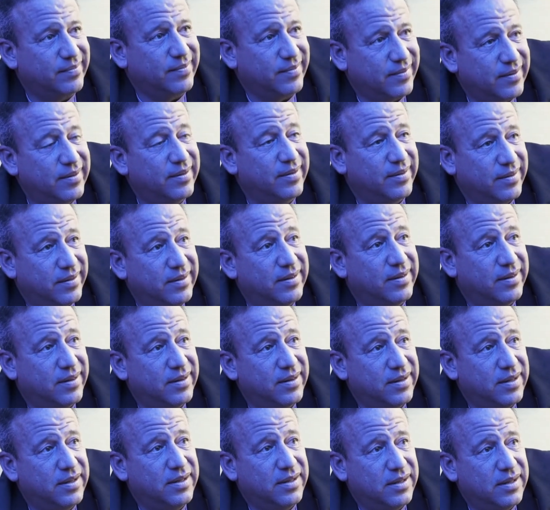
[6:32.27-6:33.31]
you know,
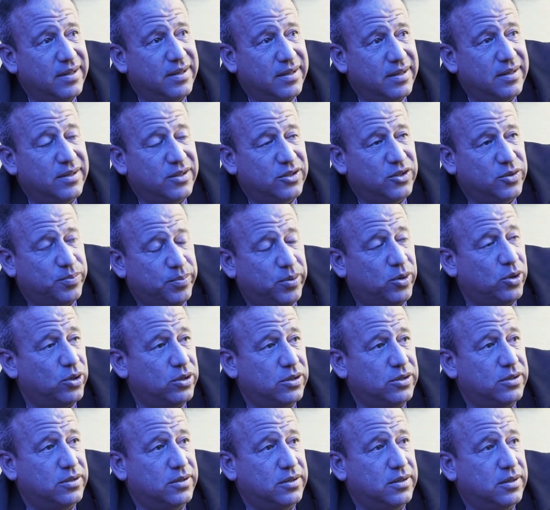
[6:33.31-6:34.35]
academic, they're Sports.
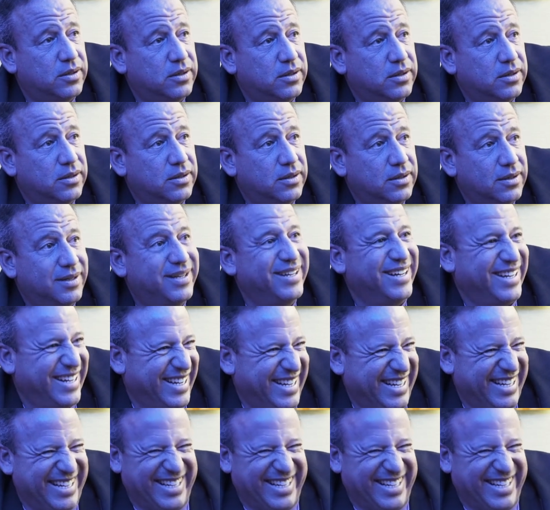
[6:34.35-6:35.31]
everywhere. Sports